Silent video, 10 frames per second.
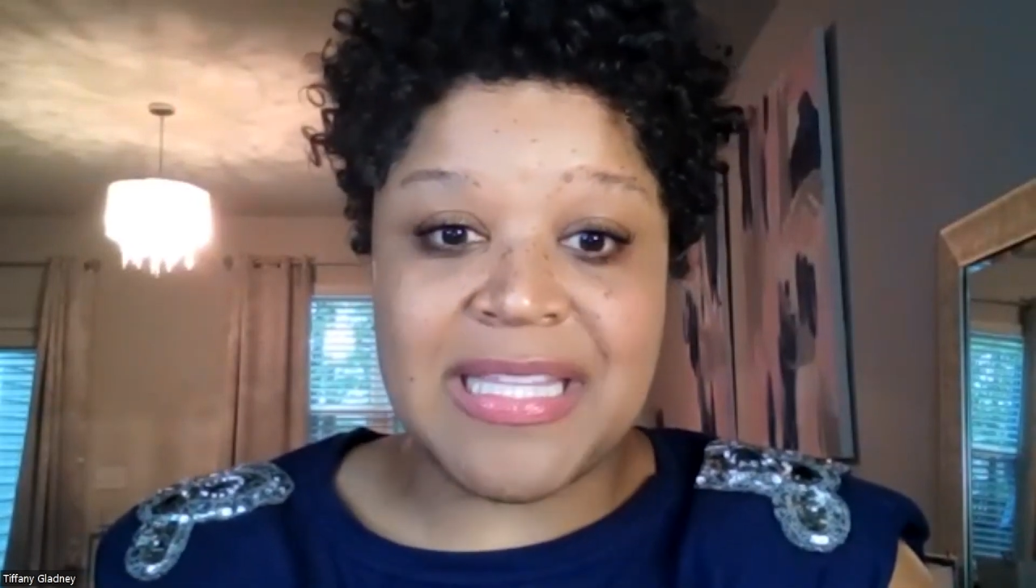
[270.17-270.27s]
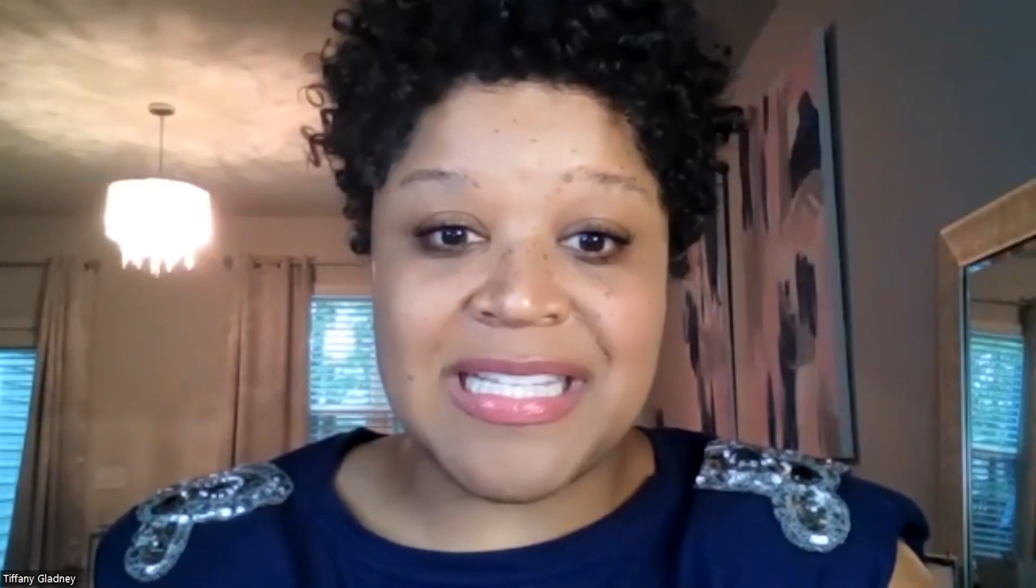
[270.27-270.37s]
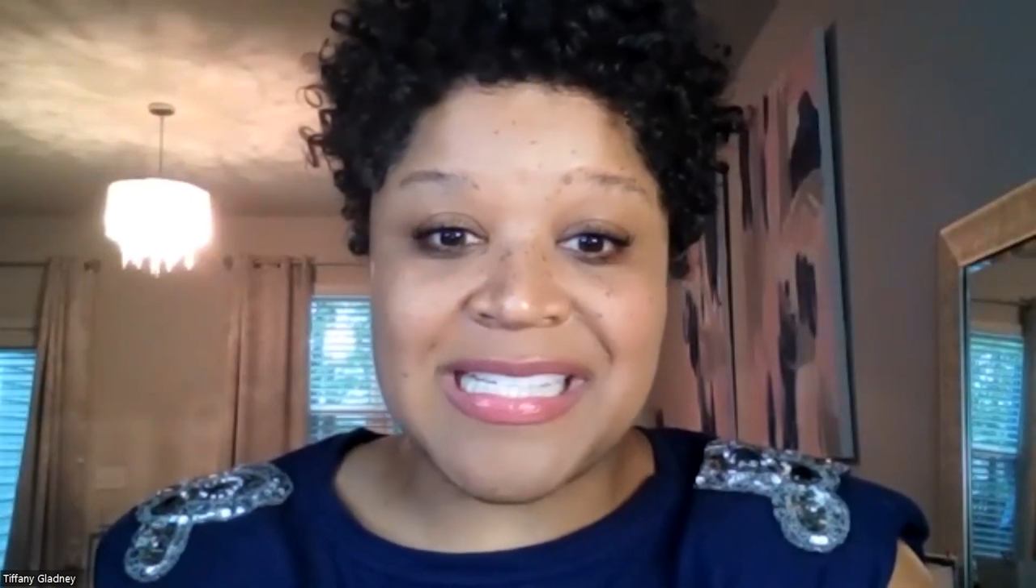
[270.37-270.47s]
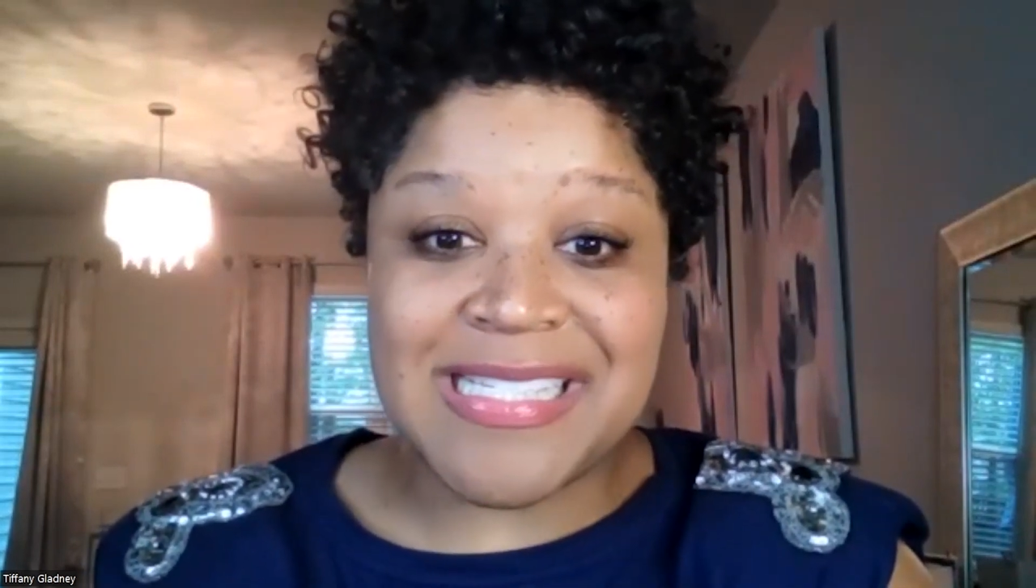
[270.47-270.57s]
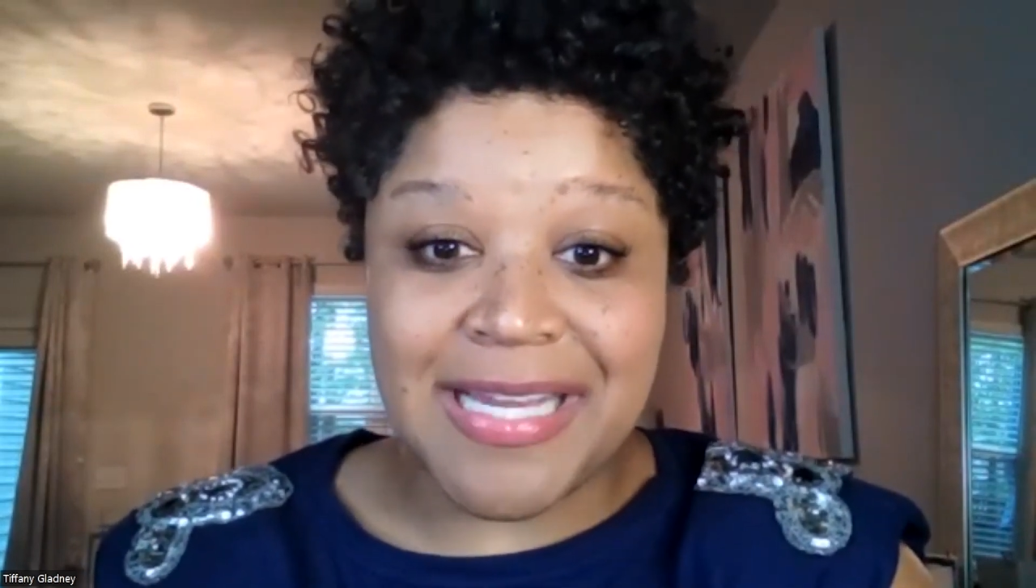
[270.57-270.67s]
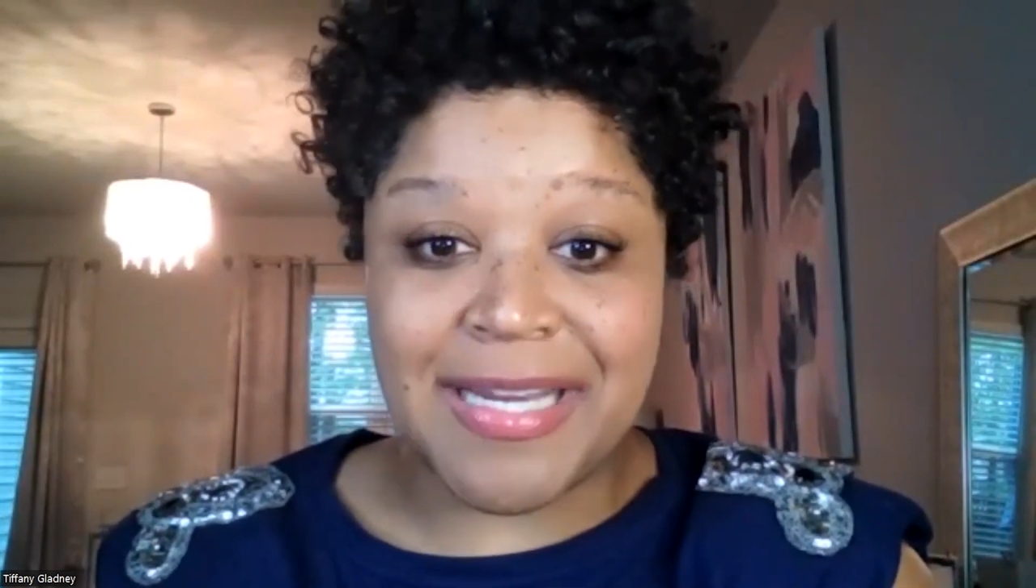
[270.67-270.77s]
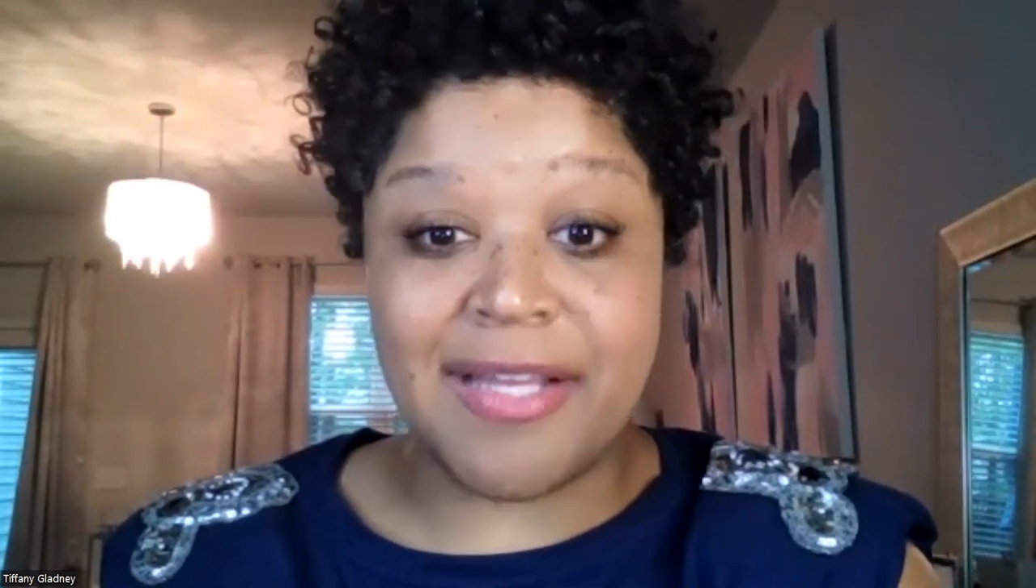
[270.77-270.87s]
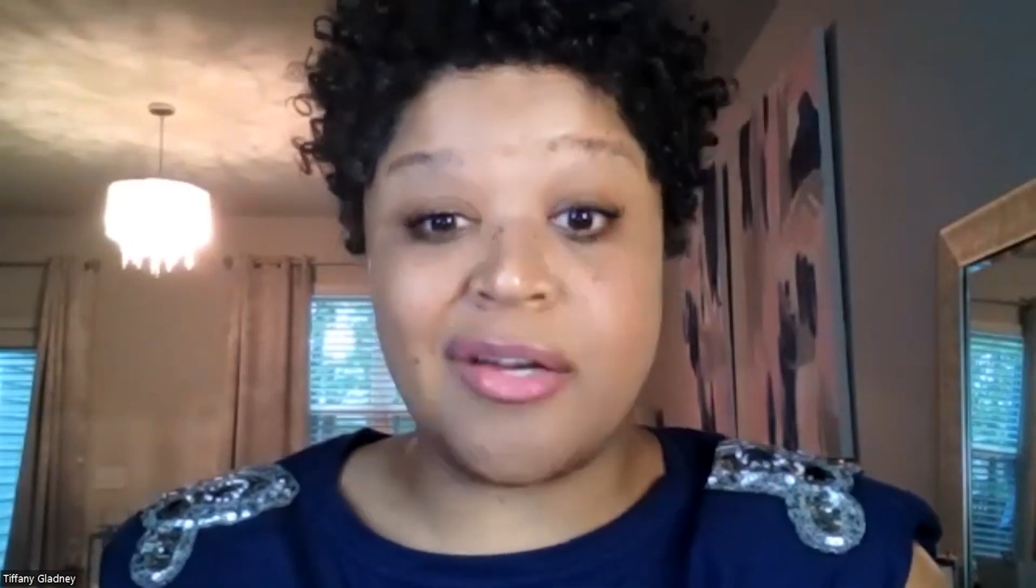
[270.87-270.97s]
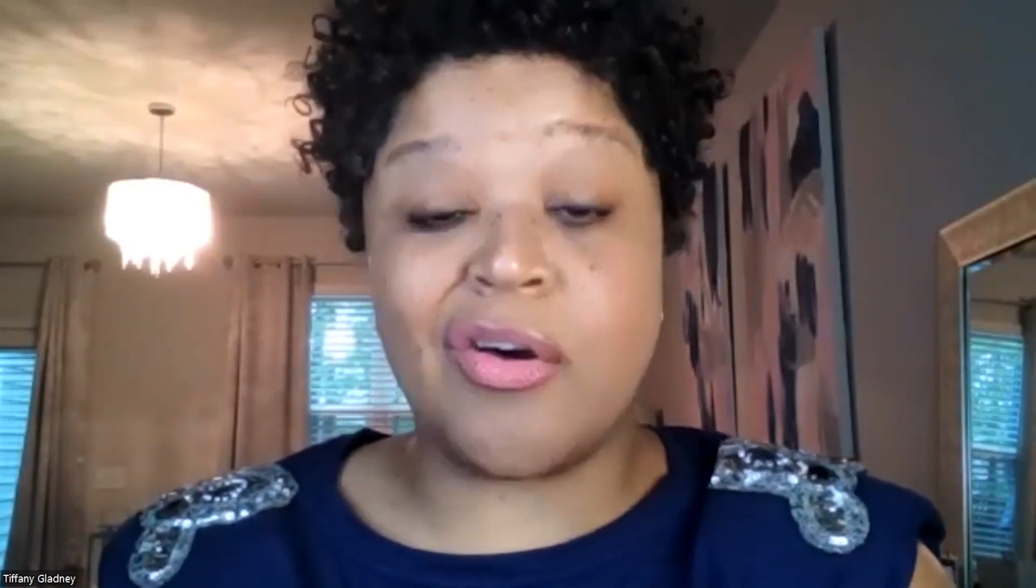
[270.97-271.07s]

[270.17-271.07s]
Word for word: in the Senate